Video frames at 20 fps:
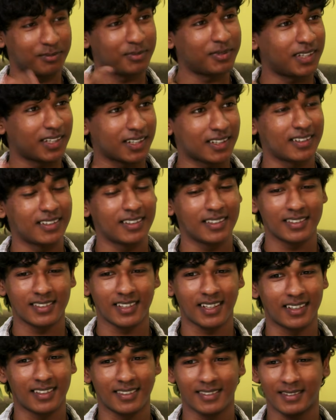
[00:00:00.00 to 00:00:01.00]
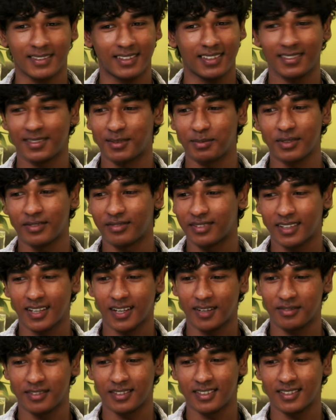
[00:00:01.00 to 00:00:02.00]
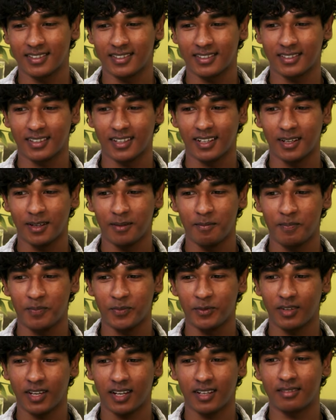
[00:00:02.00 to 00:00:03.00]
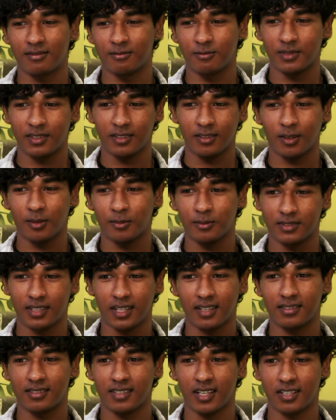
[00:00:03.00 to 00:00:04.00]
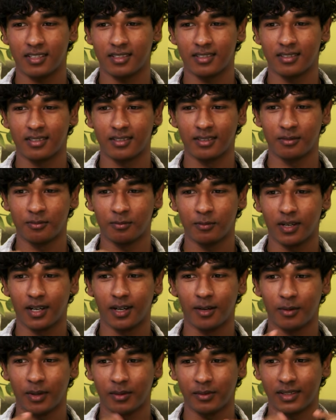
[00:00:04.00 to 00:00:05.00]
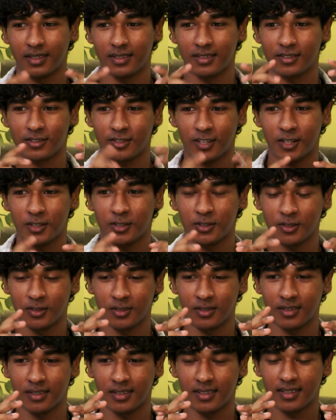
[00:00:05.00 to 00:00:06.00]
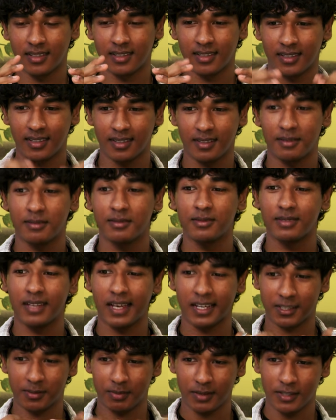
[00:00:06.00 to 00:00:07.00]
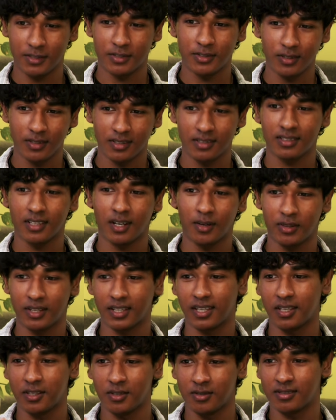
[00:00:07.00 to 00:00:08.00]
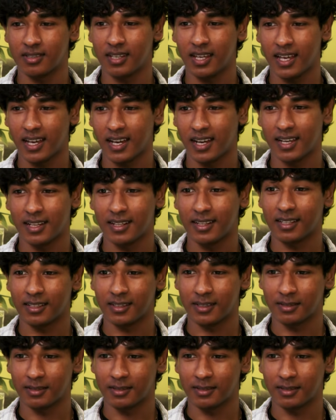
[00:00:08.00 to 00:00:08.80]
Like Anik said, he's the perfect guy for this. We almost had a session where we tried to explain students how they can use AI and like